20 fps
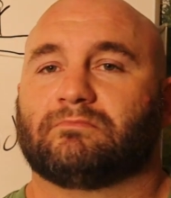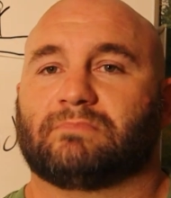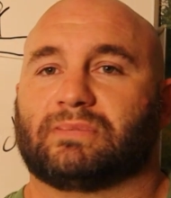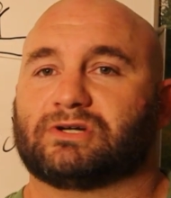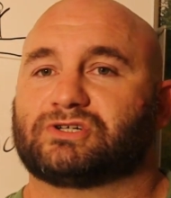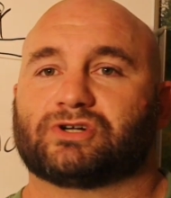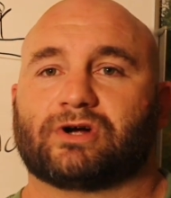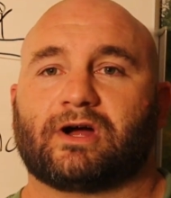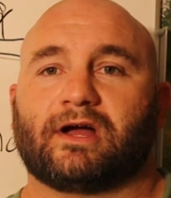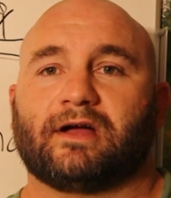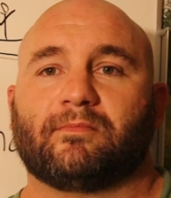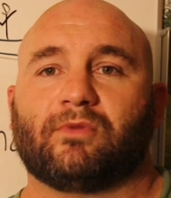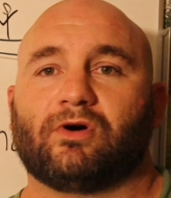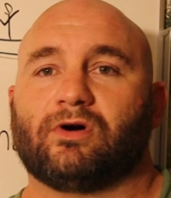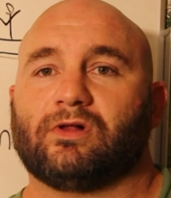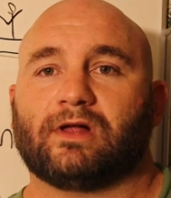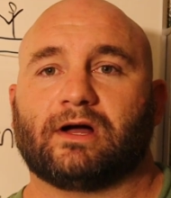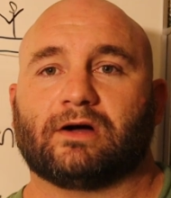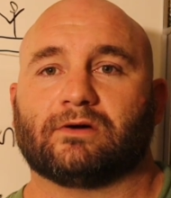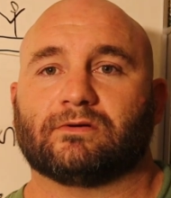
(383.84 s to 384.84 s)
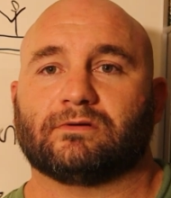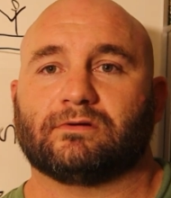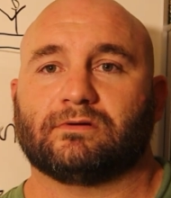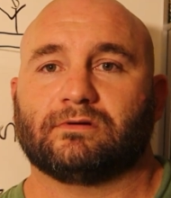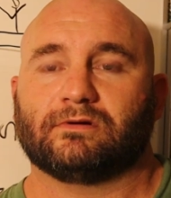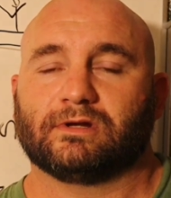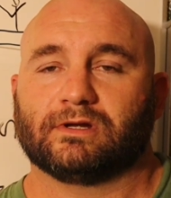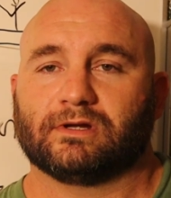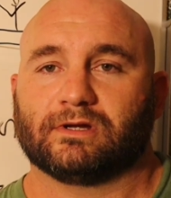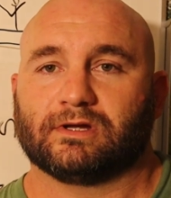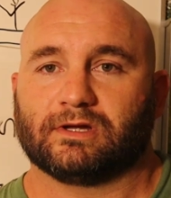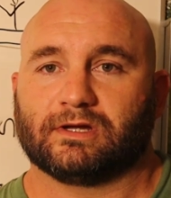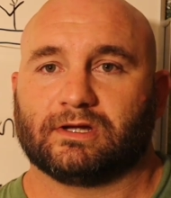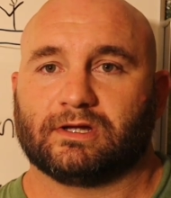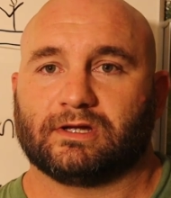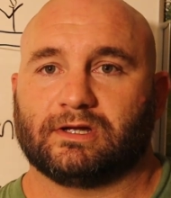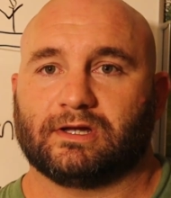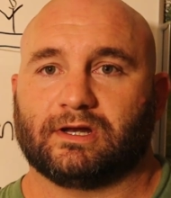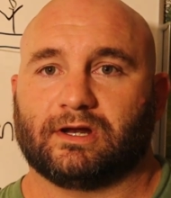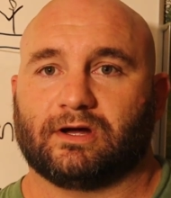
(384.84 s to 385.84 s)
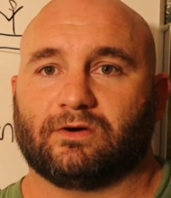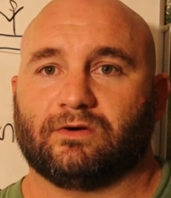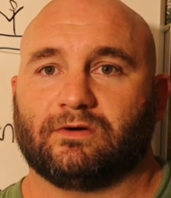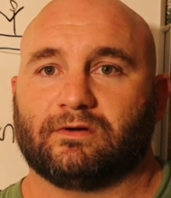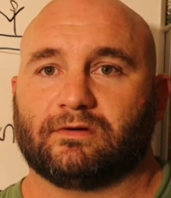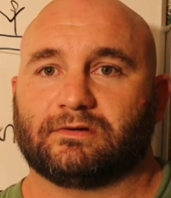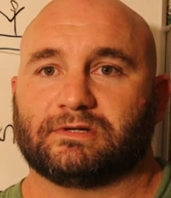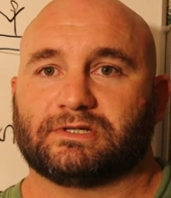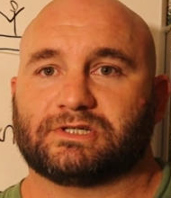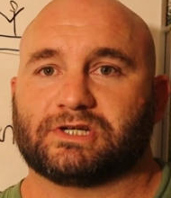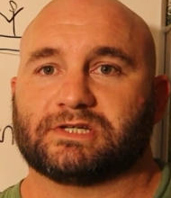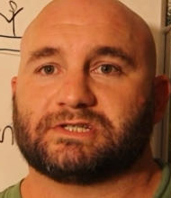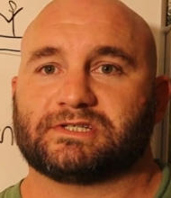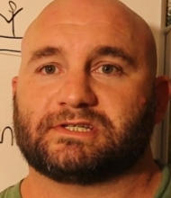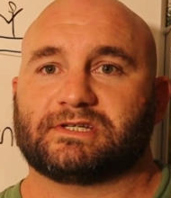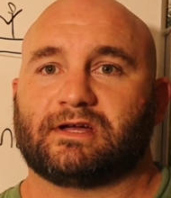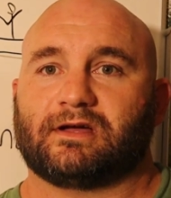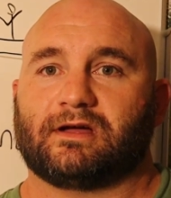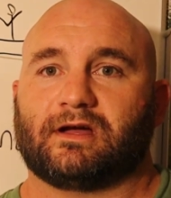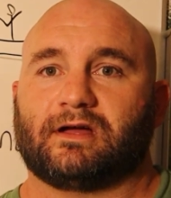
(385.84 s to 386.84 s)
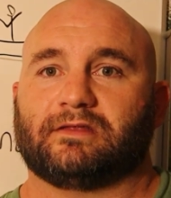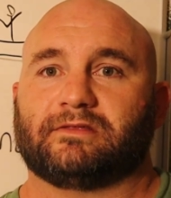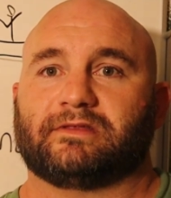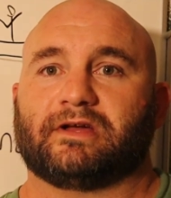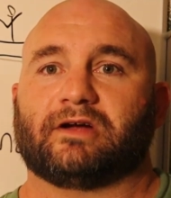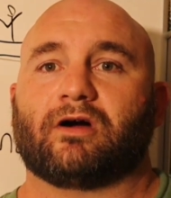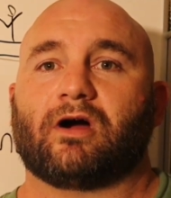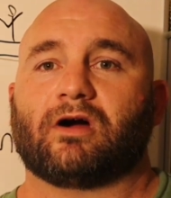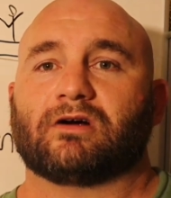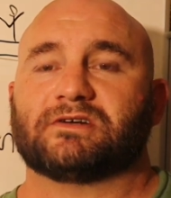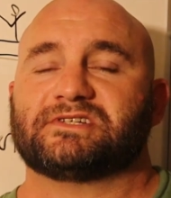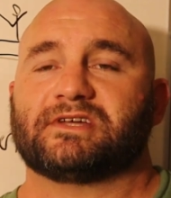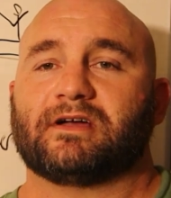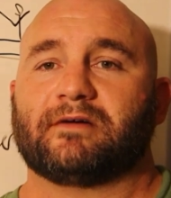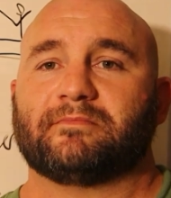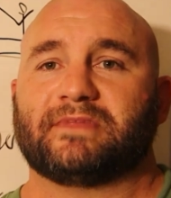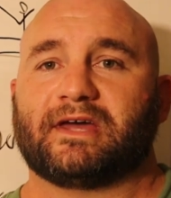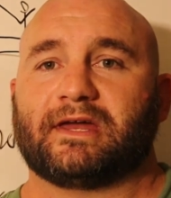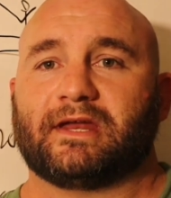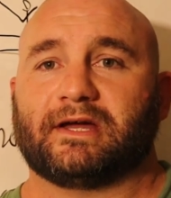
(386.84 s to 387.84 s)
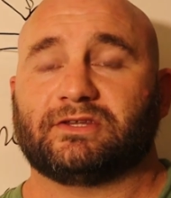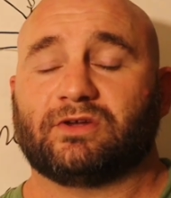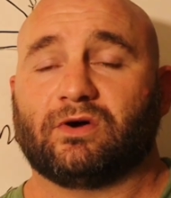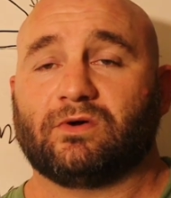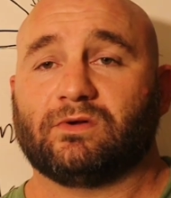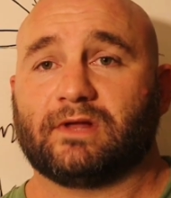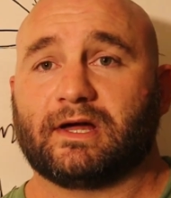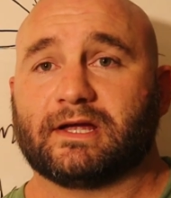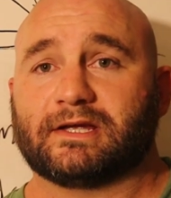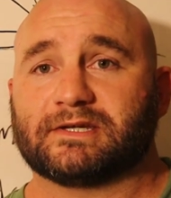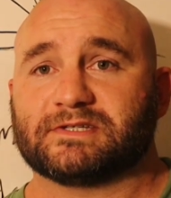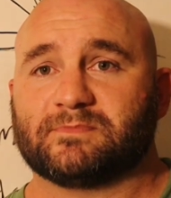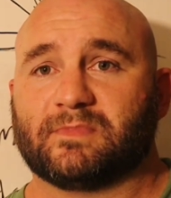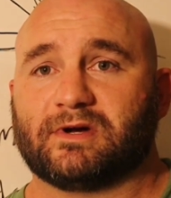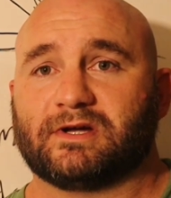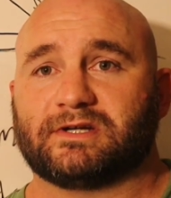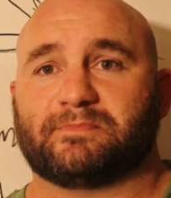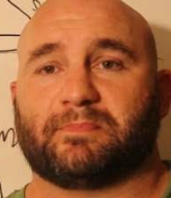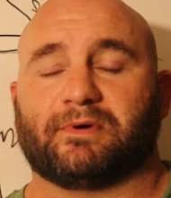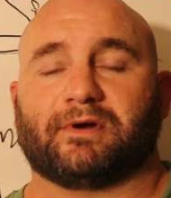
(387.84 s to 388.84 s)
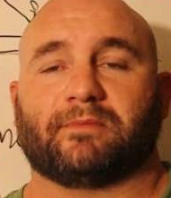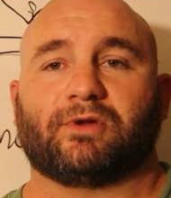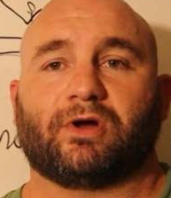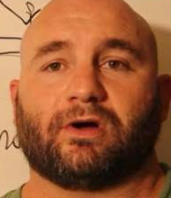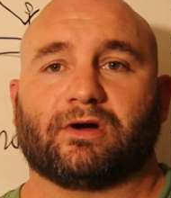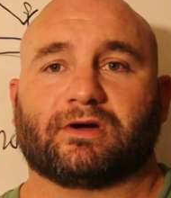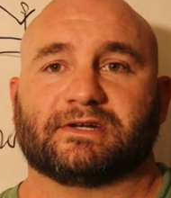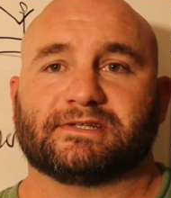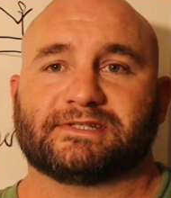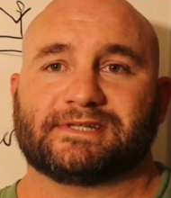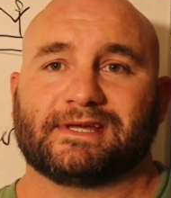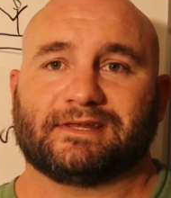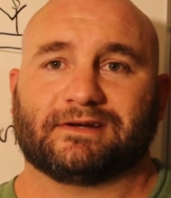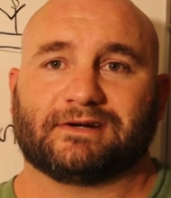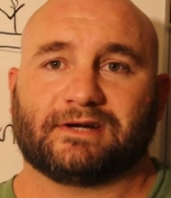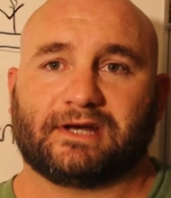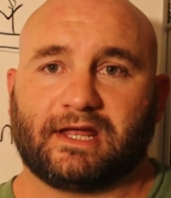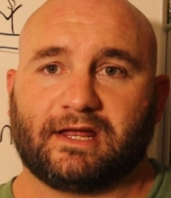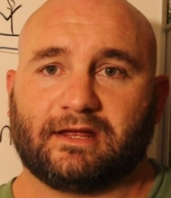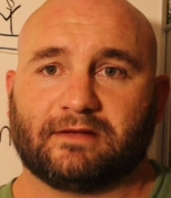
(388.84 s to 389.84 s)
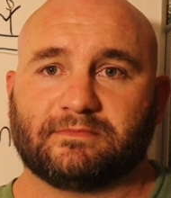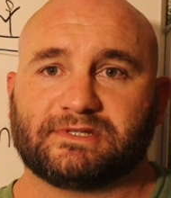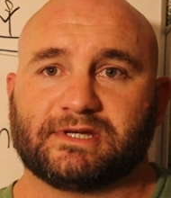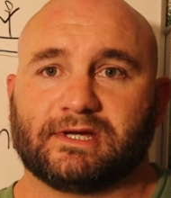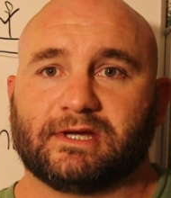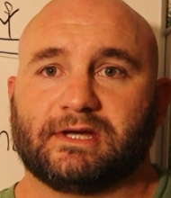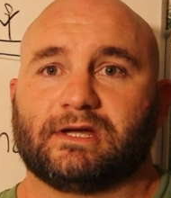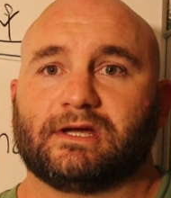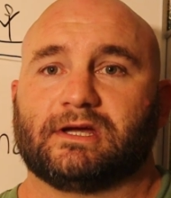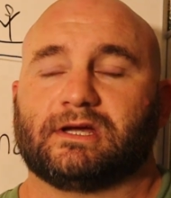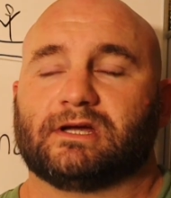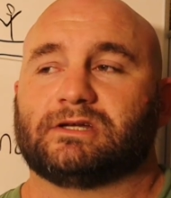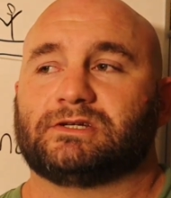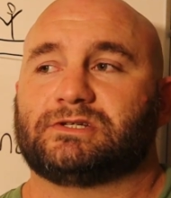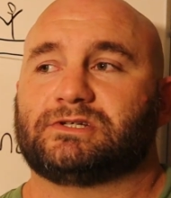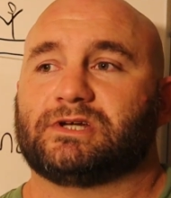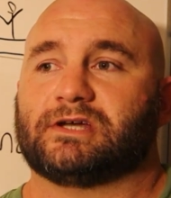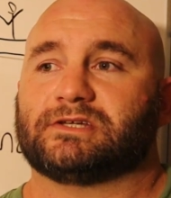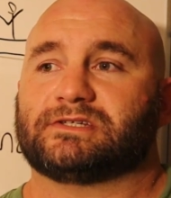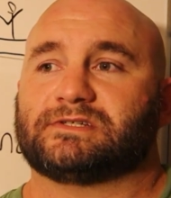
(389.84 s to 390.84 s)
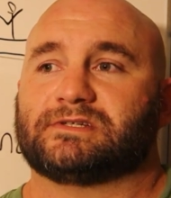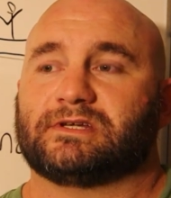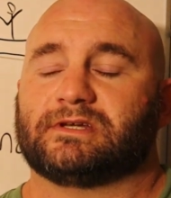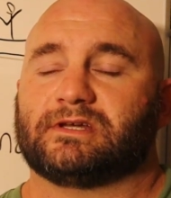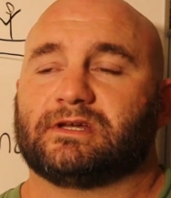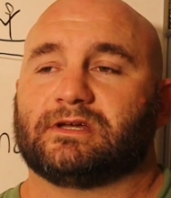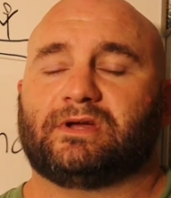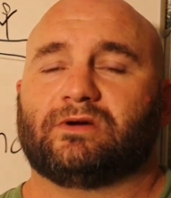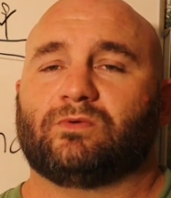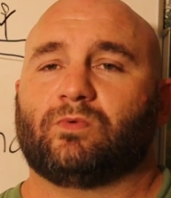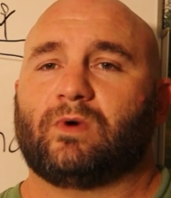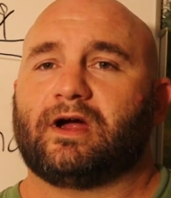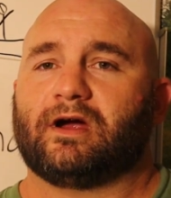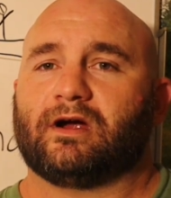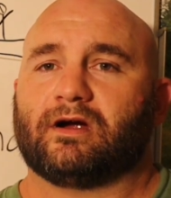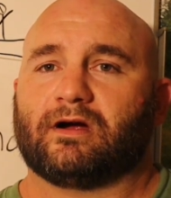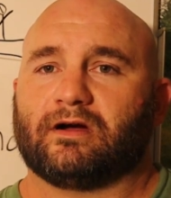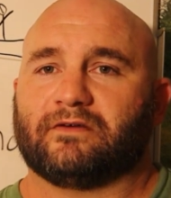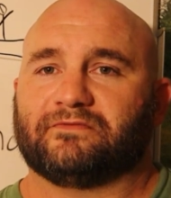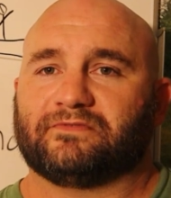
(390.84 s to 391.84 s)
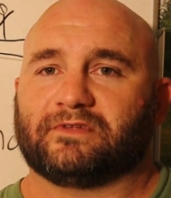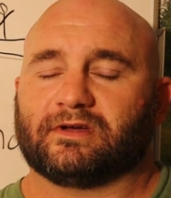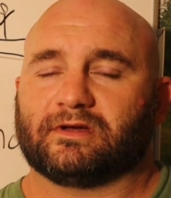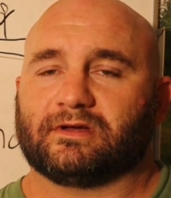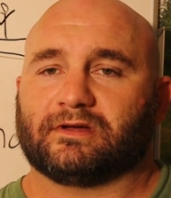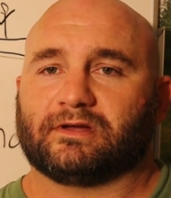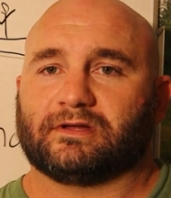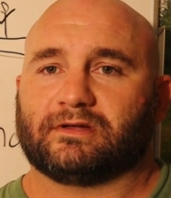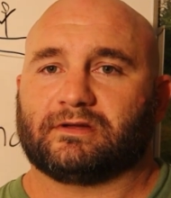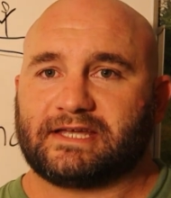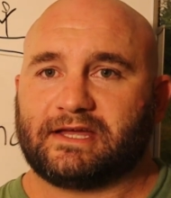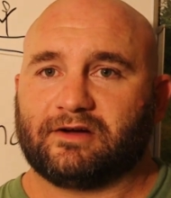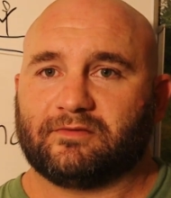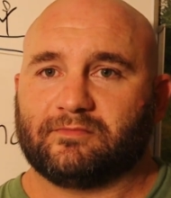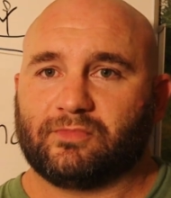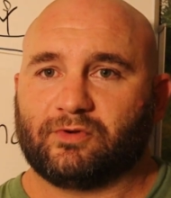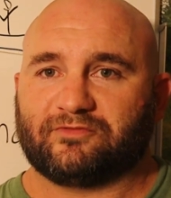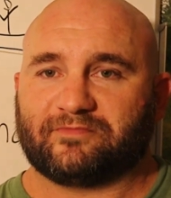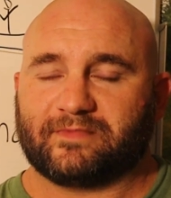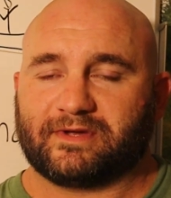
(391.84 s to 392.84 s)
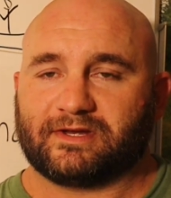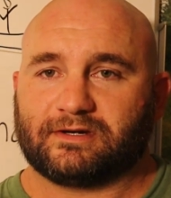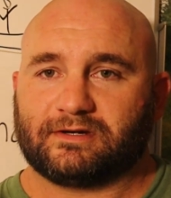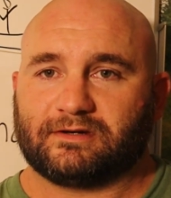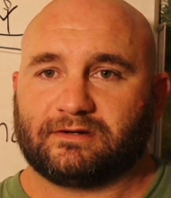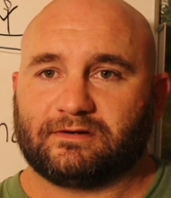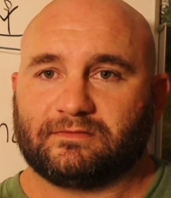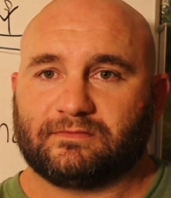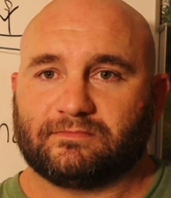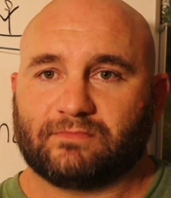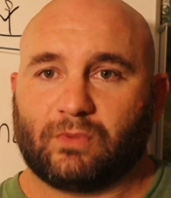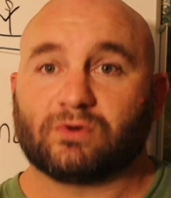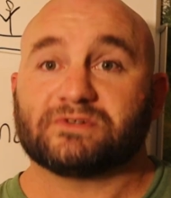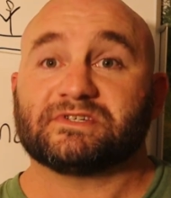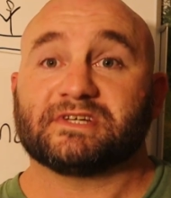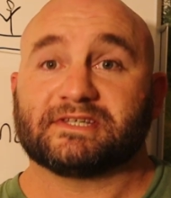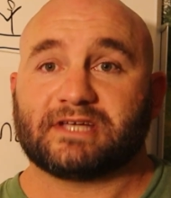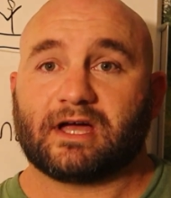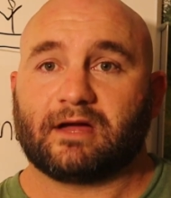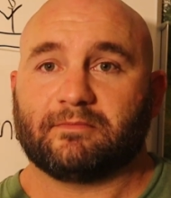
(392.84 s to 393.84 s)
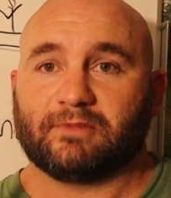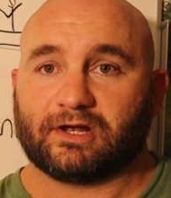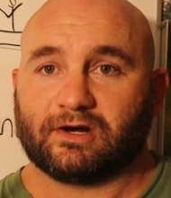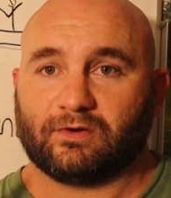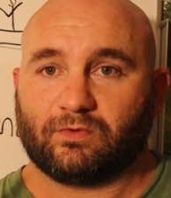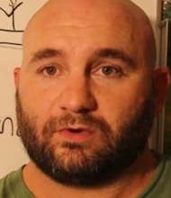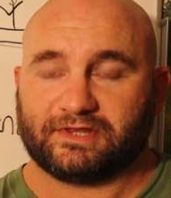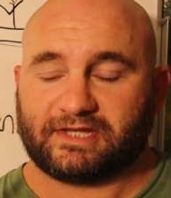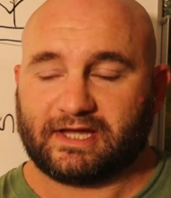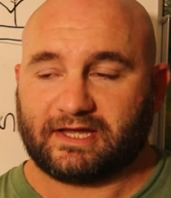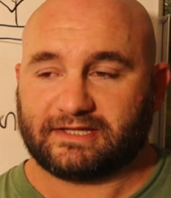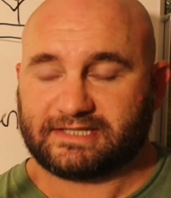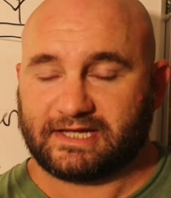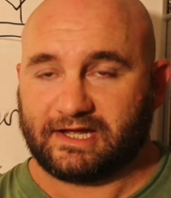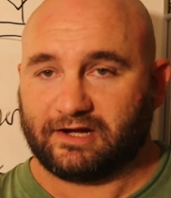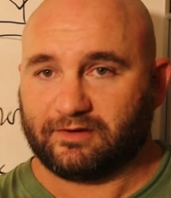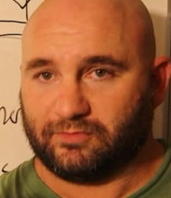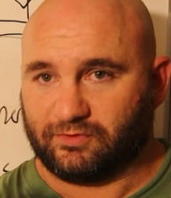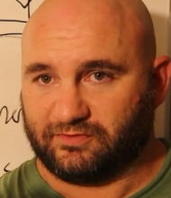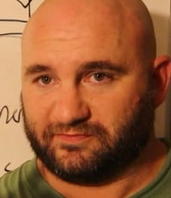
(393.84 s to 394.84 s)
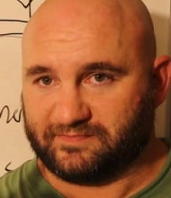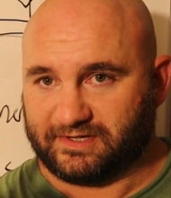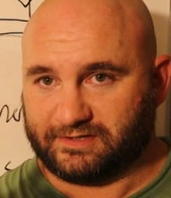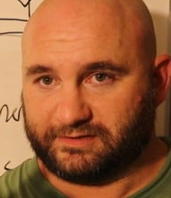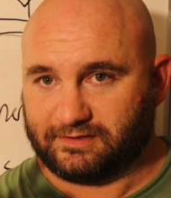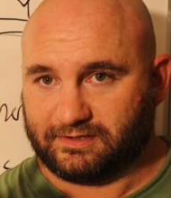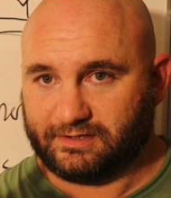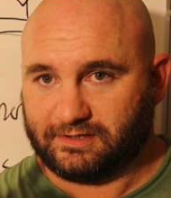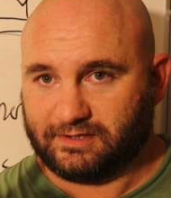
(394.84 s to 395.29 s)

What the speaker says: But try them all out. You know, just... There are some that I don't like as much, but I'm not going to say their names. Just be aware of the tail movement. Most of the time, you're going to want that tail movement.